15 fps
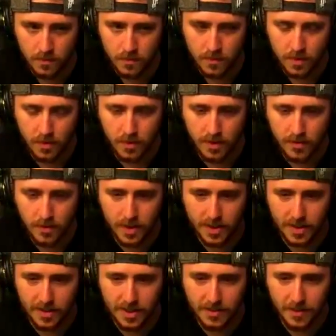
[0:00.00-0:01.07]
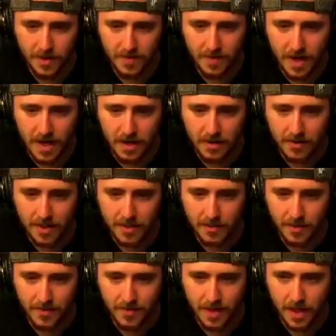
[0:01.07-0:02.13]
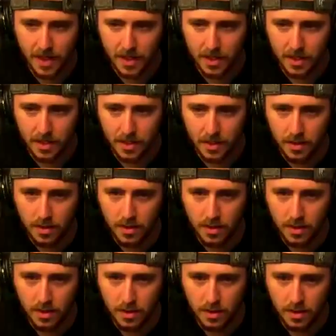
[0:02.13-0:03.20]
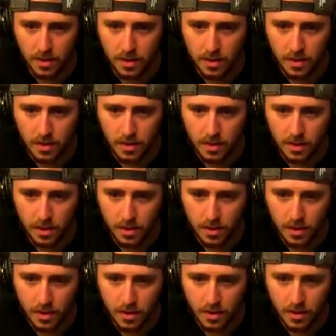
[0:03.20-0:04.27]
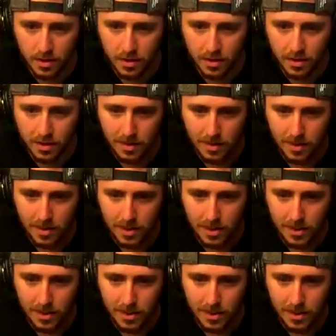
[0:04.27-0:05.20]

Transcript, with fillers: my oh, God. Oh, watch out. That's my fire. That's my fire. Molly and can't defuse it. Yo, you guys are